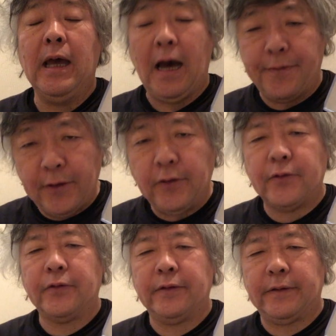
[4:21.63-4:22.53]
I think
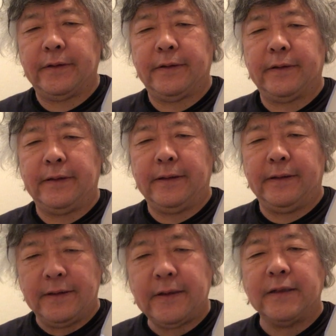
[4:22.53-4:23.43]

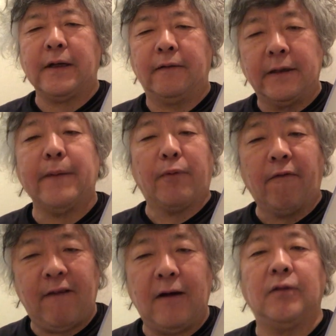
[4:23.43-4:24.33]
this is a really
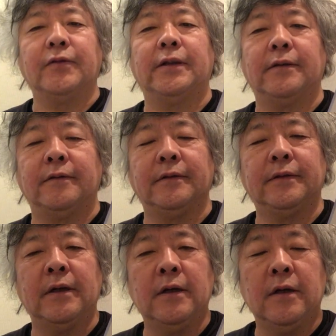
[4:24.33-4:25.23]
profound and
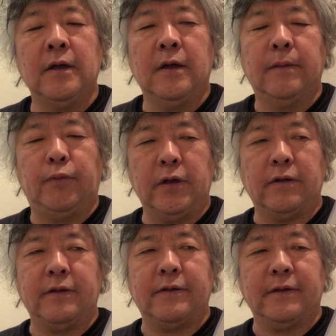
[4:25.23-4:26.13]

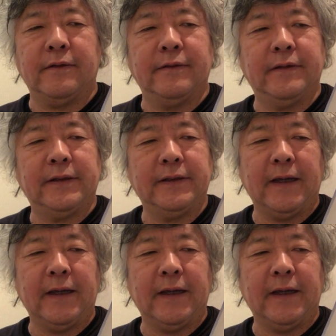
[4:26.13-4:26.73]
poignant and